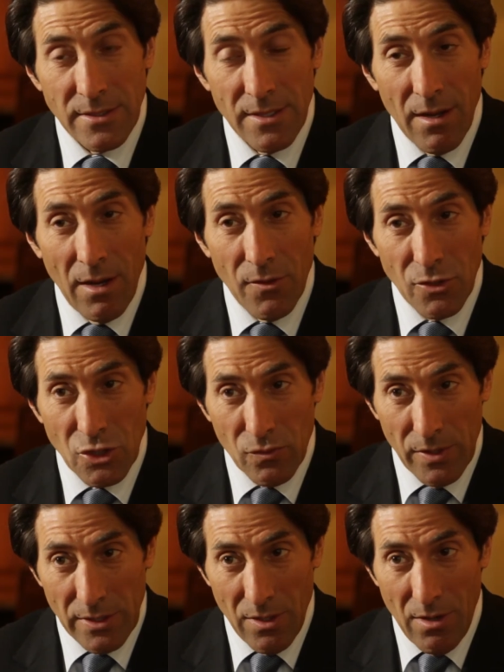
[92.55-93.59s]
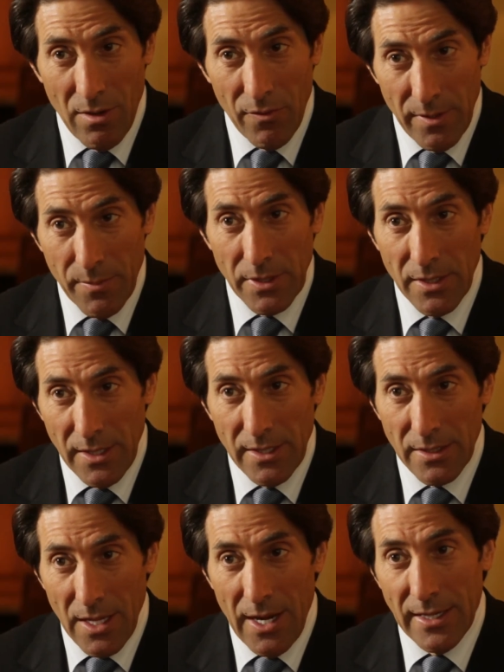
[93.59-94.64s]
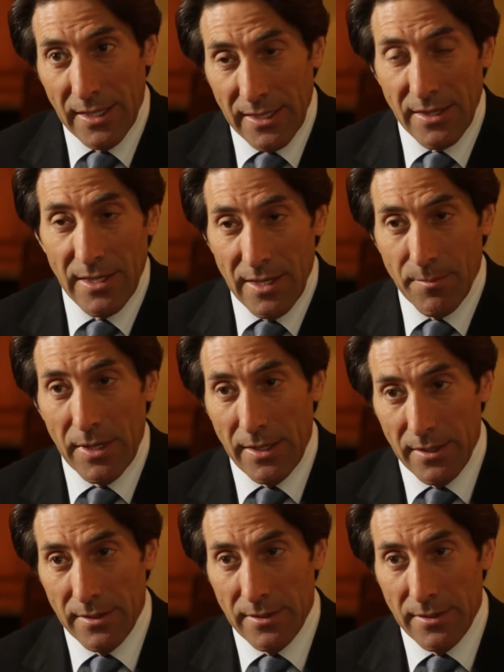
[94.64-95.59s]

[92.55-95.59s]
do, under Sharia law the ability to lie does, to get the end mean.